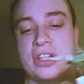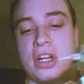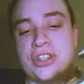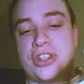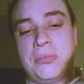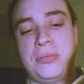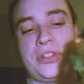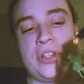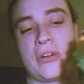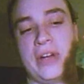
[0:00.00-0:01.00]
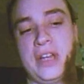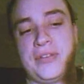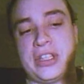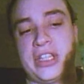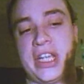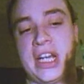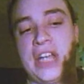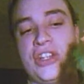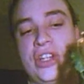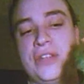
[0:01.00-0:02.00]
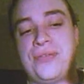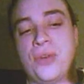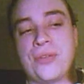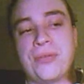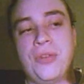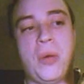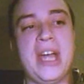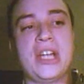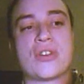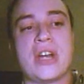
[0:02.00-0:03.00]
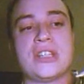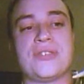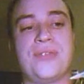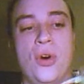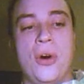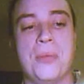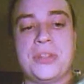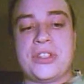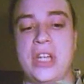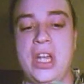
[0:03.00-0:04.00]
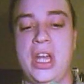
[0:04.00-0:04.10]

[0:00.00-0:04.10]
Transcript: got some degree of articulation in the foot from the way it transforms.